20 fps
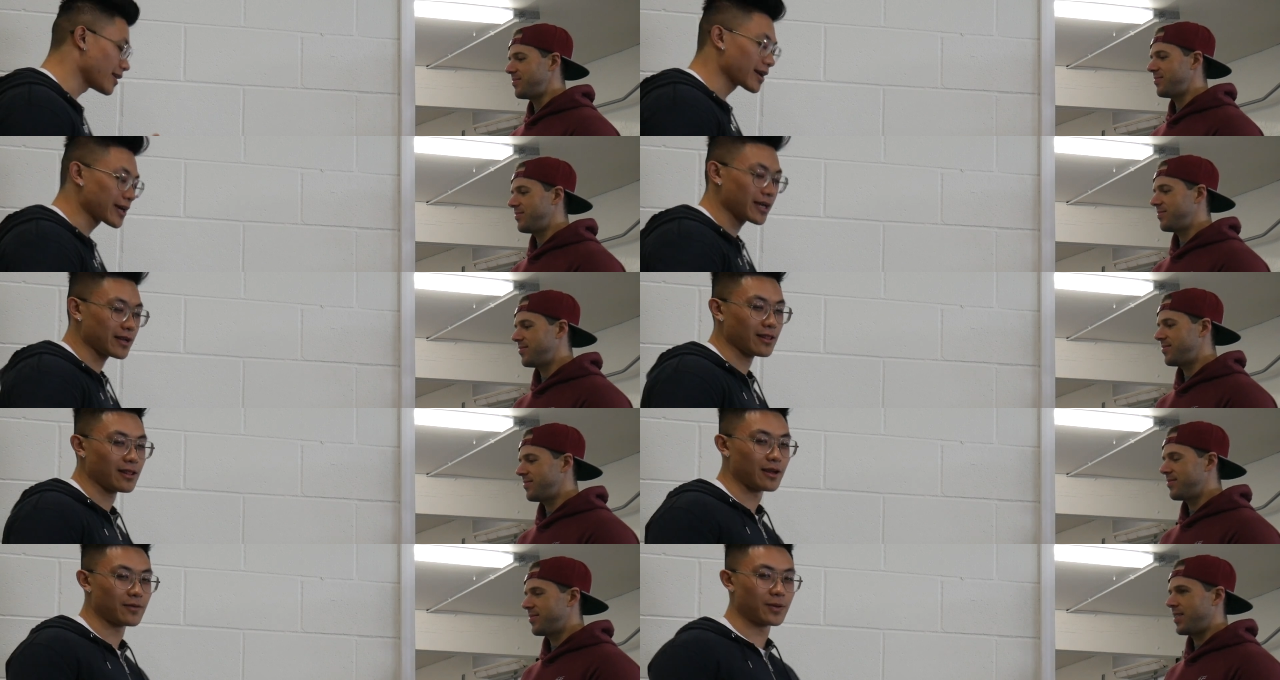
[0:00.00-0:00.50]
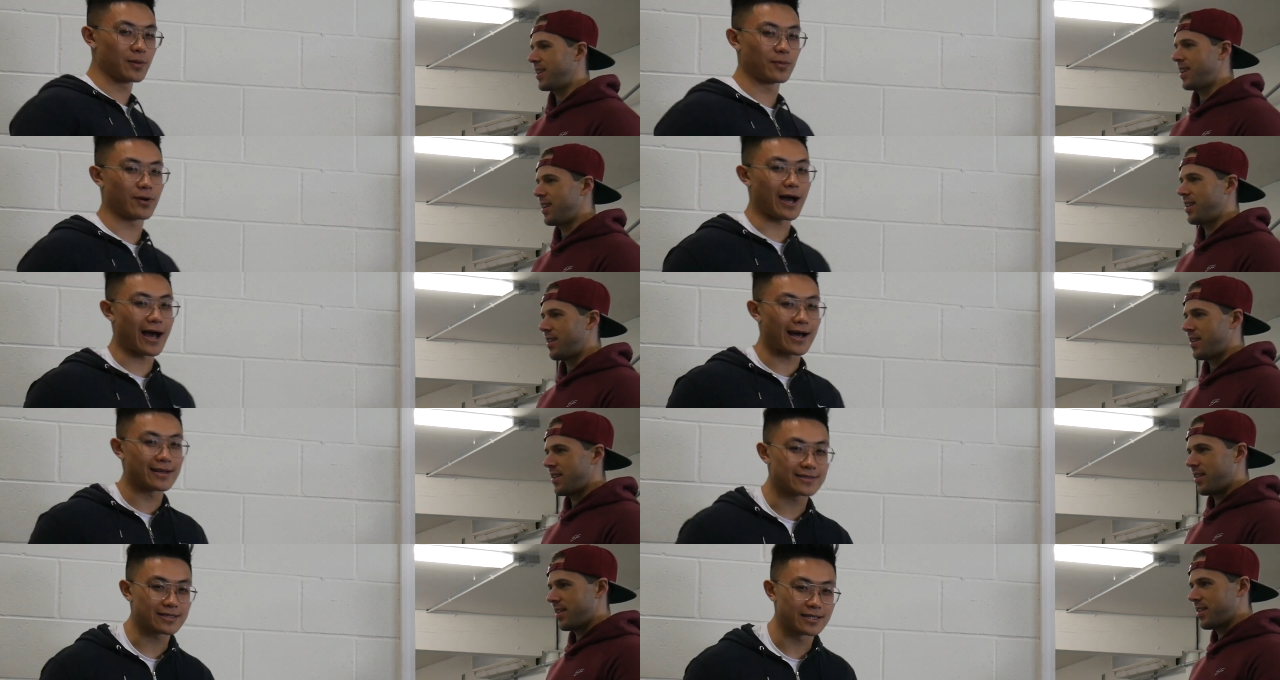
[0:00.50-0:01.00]
Speaker 1: I get a lot of people
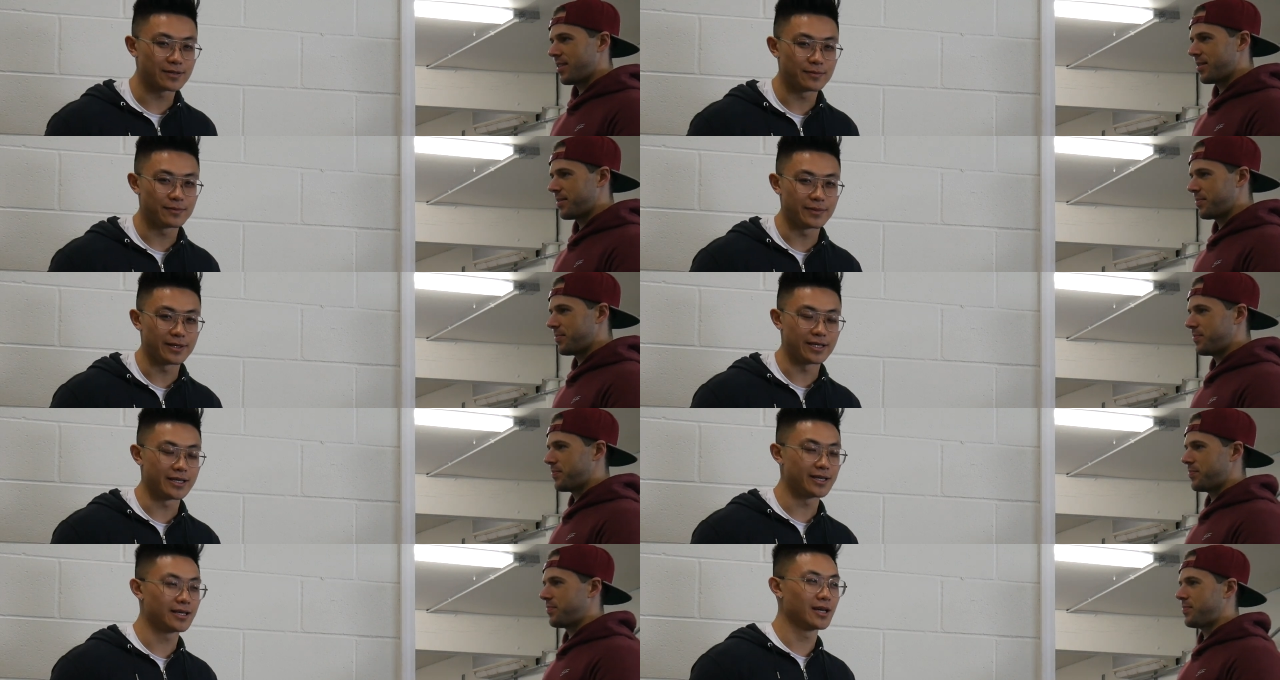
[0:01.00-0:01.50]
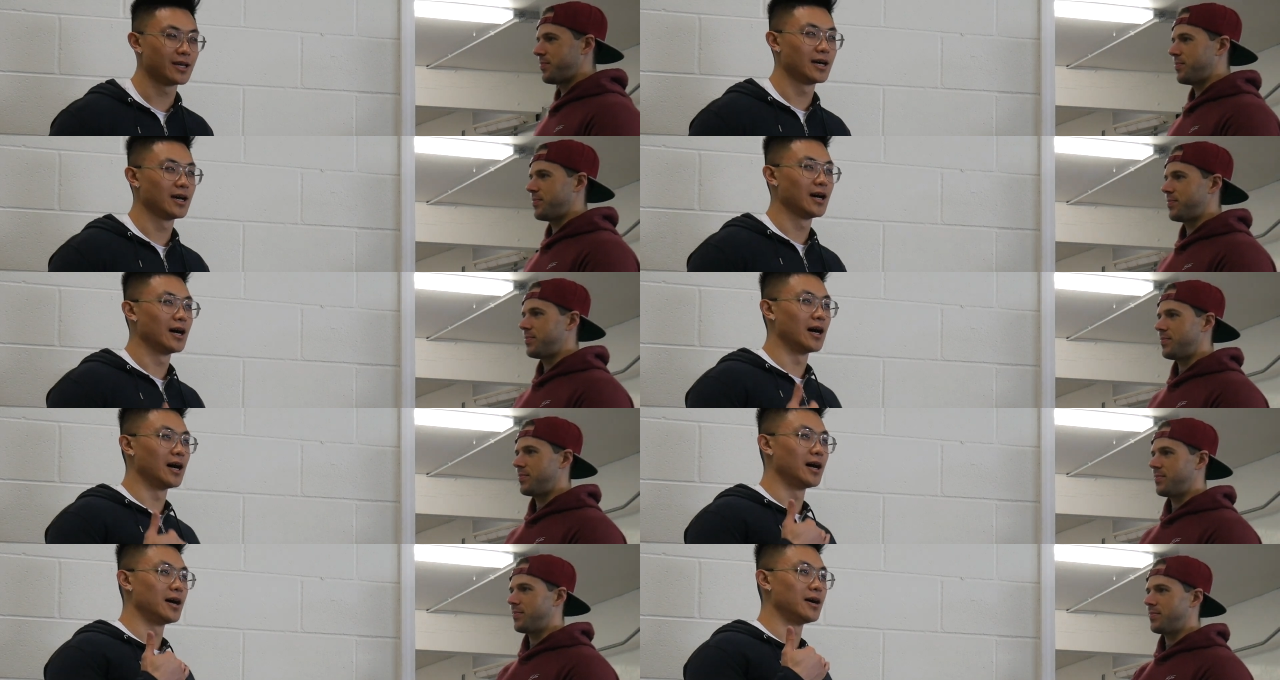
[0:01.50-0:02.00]
asking me,
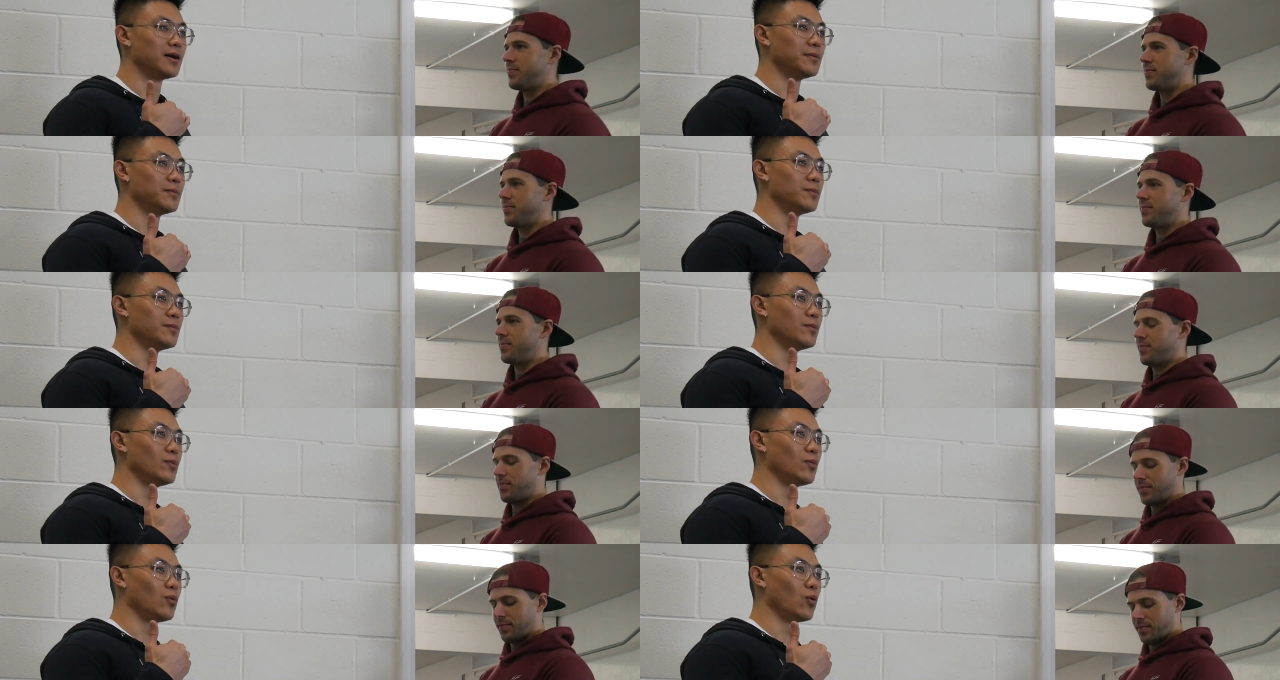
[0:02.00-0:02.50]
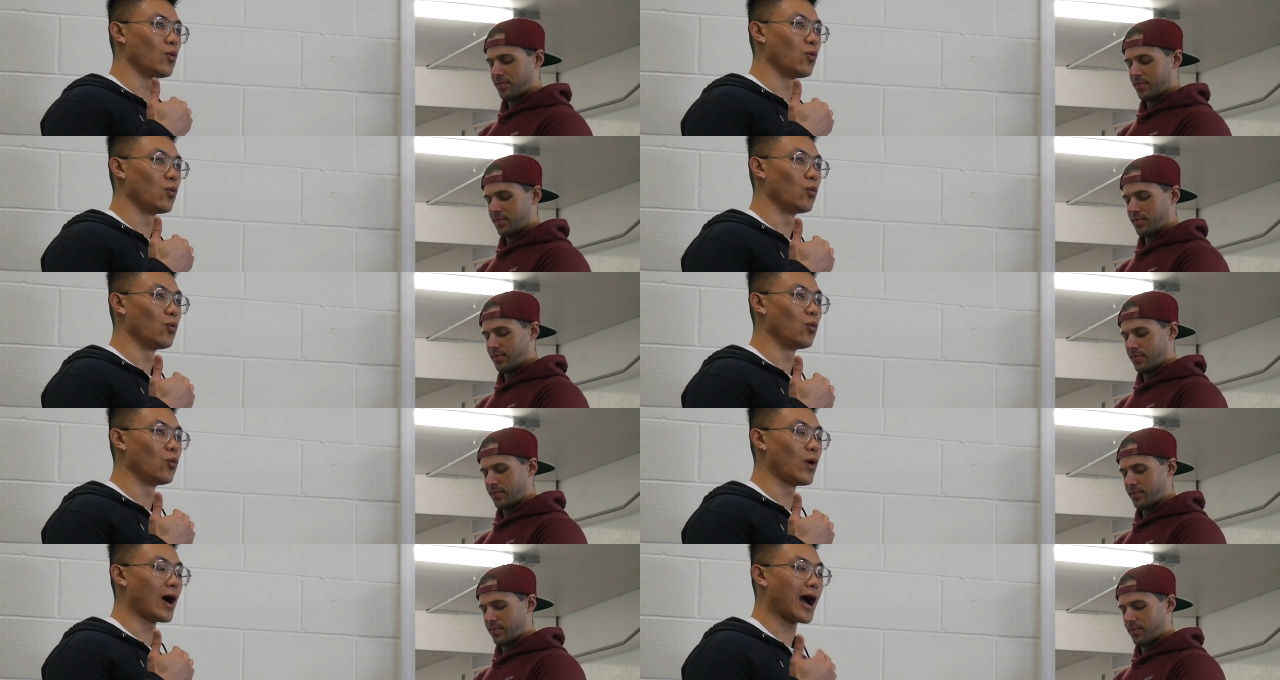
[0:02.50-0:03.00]

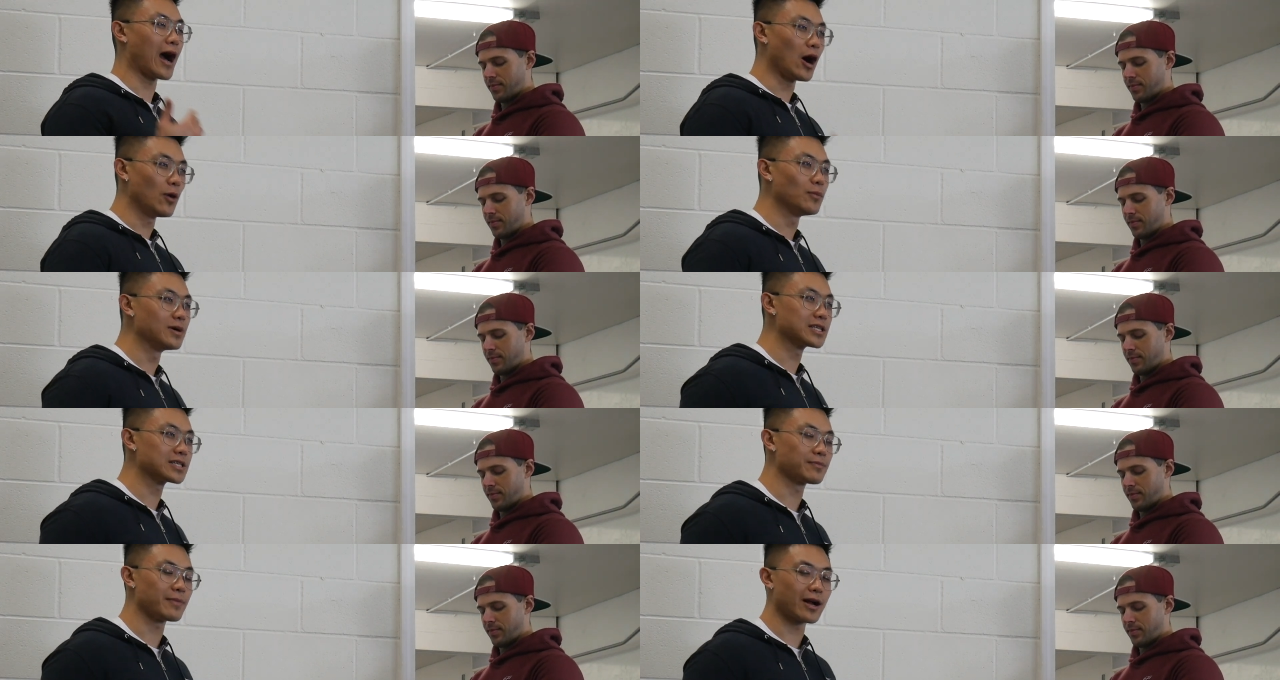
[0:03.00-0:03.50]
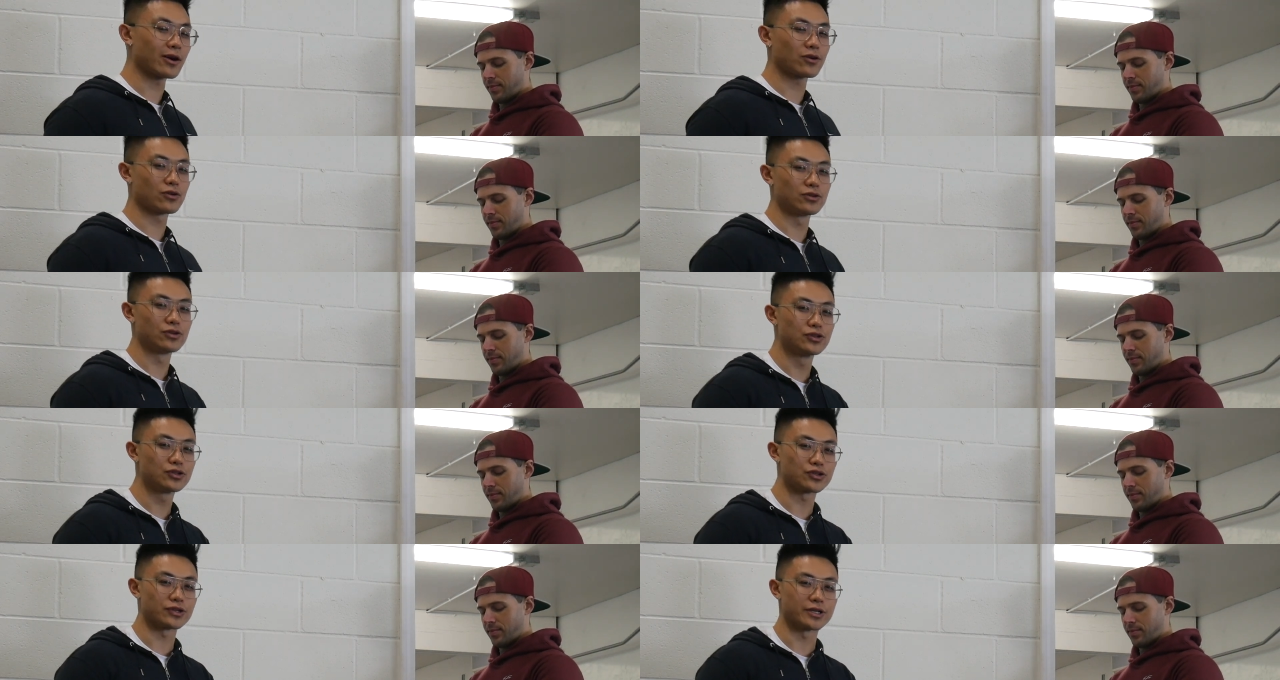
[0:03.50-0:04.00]
um, how much
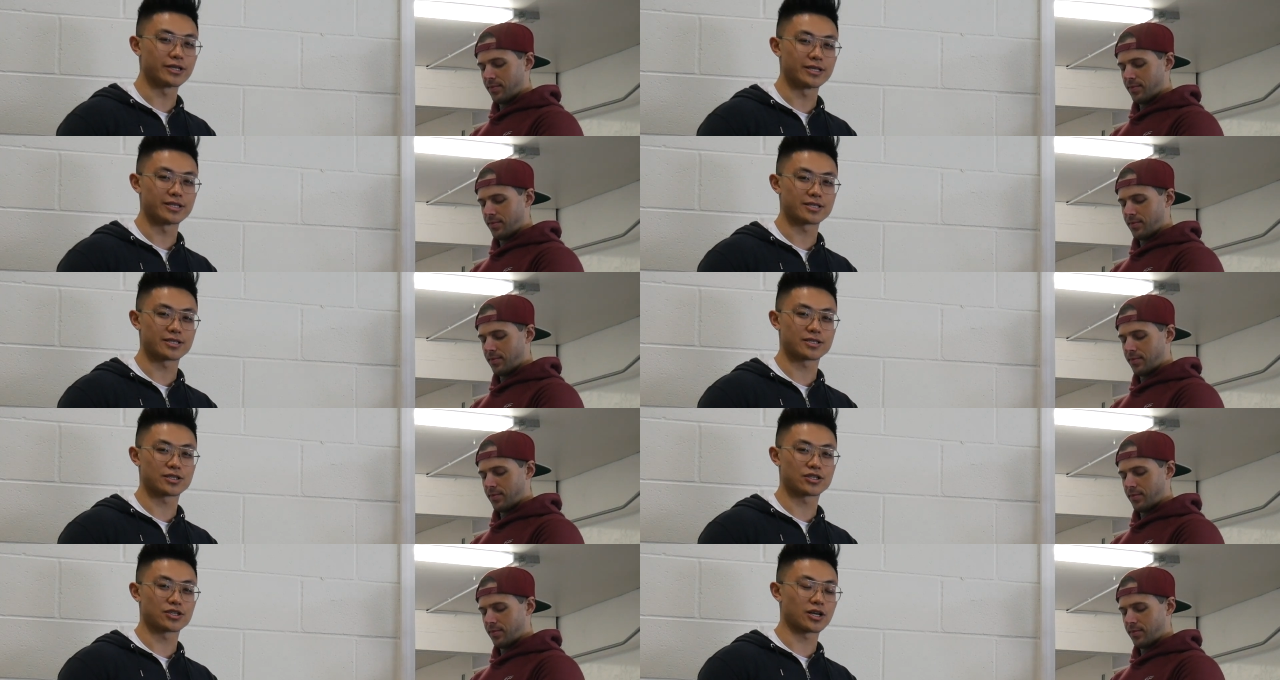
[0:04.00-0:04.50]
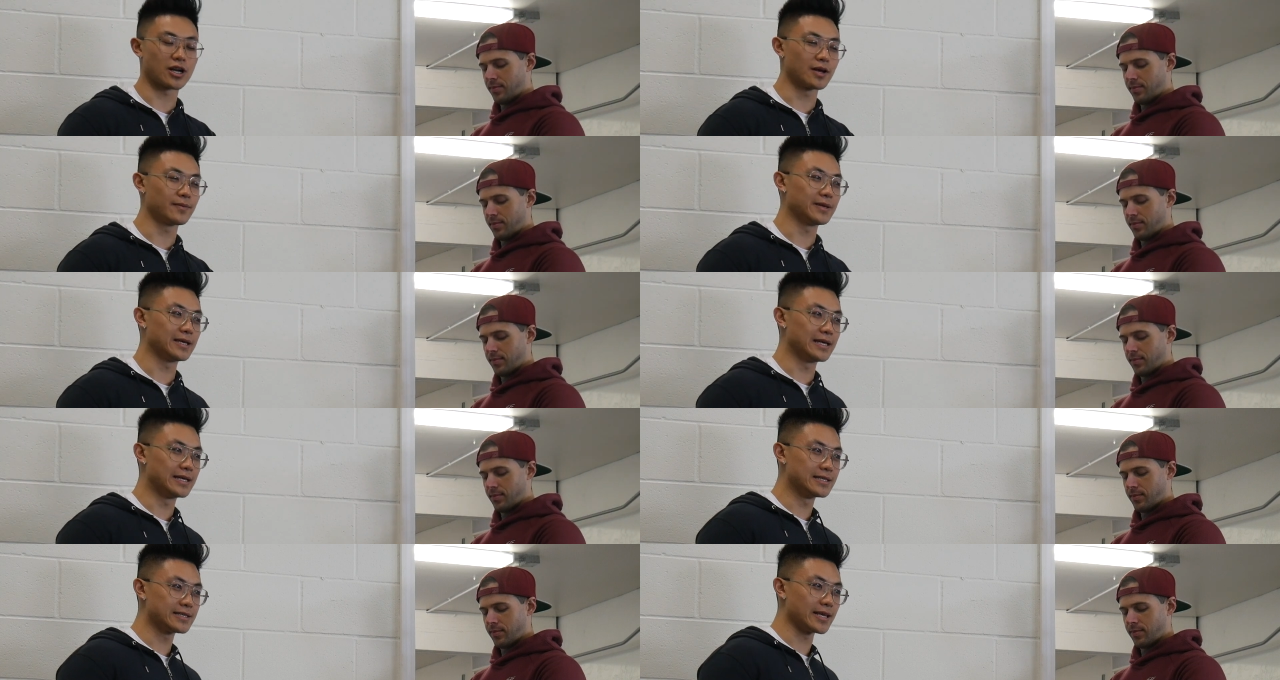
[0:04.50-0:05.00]
macronutrients should I
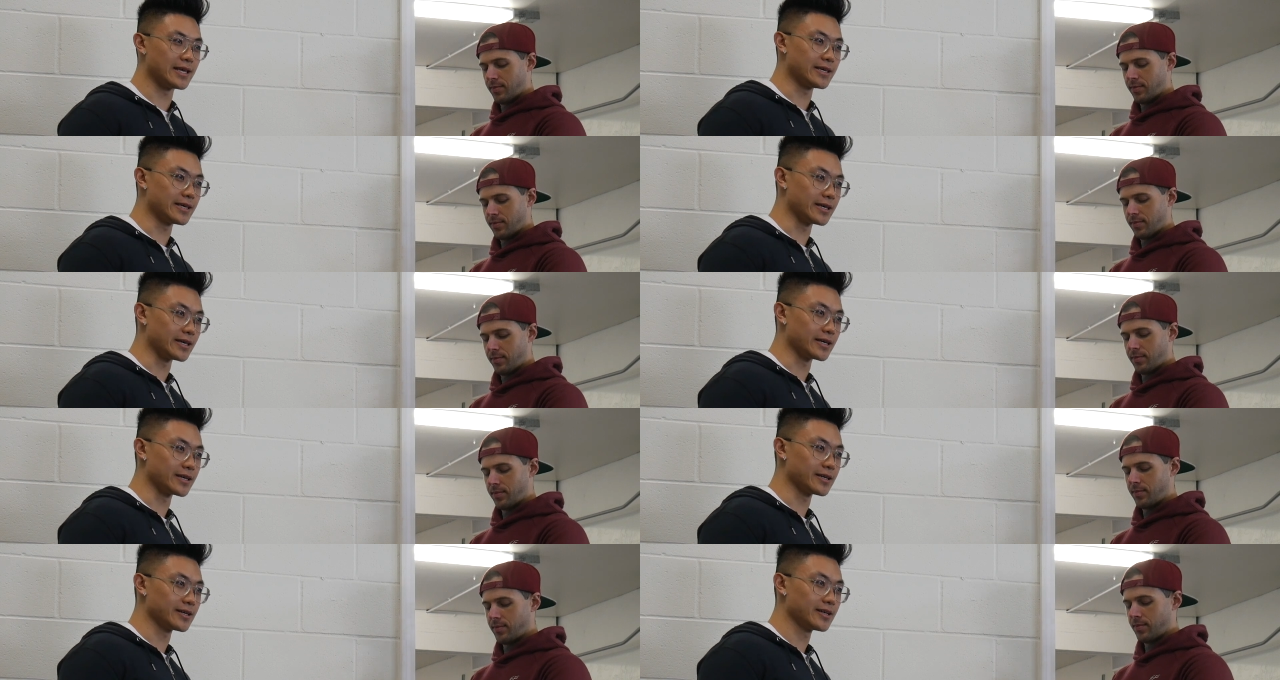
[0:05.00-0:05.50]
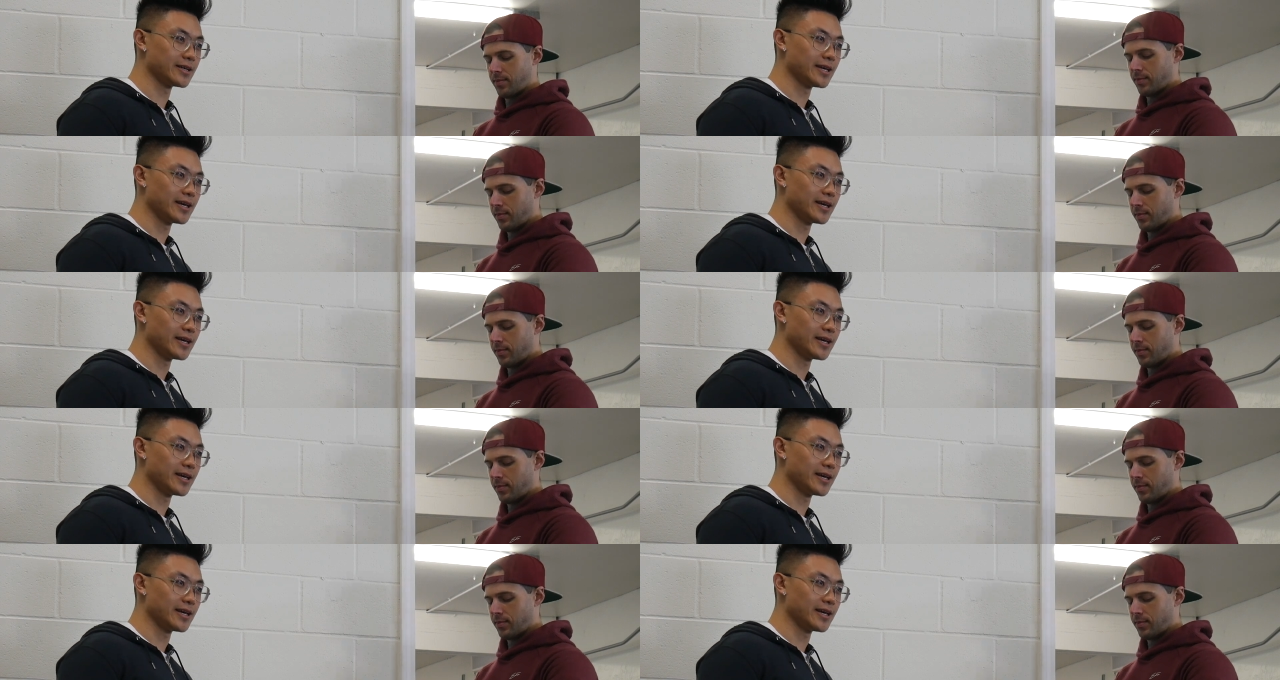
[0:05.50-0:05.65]
be intaking?